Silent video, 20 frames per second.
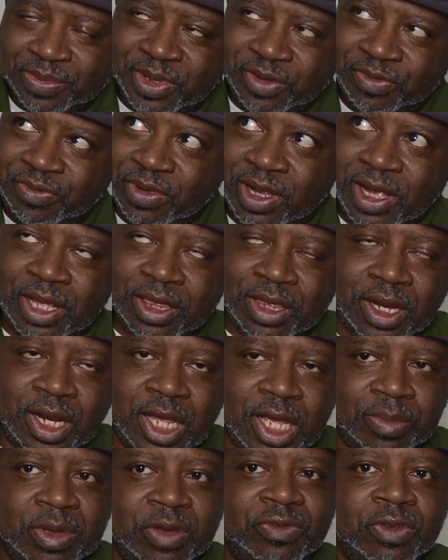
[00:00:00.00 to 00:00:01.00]
Forgot the
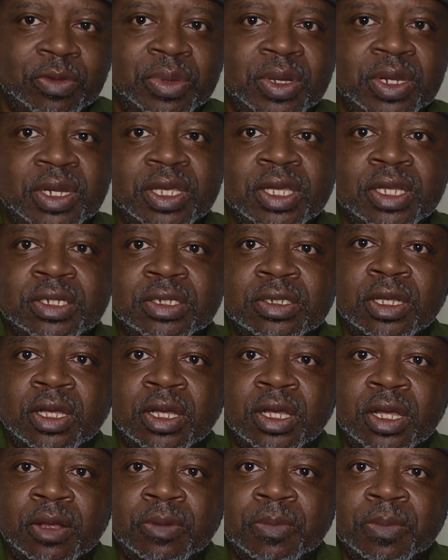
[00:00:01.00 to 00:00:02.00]
name of it, but it's
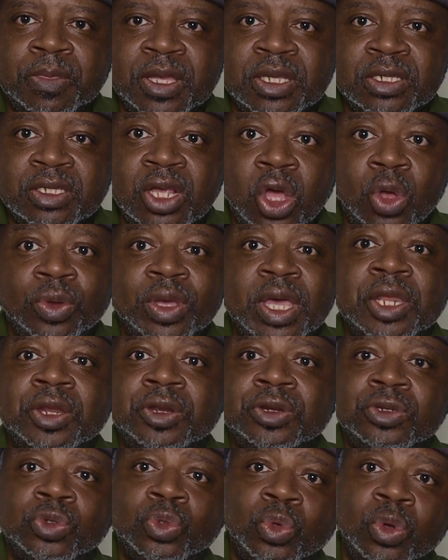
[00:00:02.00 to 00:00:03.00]
all
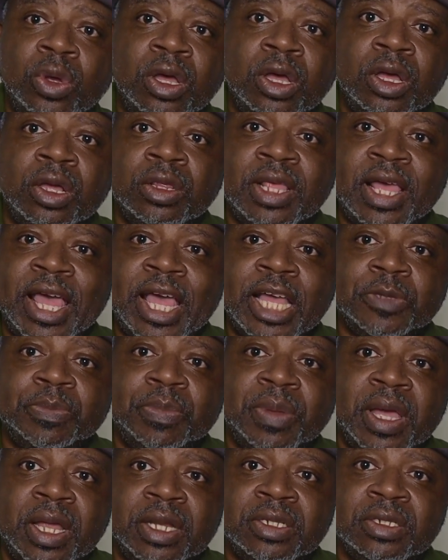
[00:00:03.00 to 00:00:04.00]
catered to
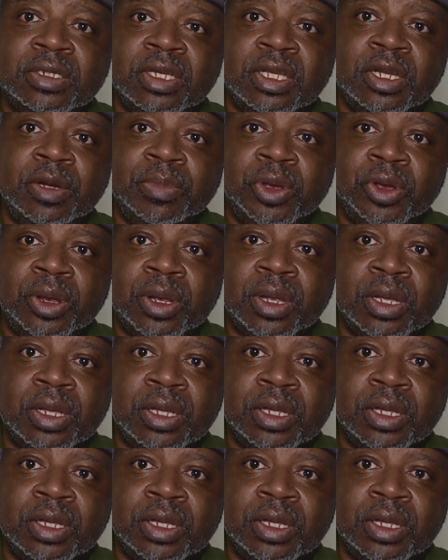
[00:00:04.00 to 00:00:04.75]
expats in America.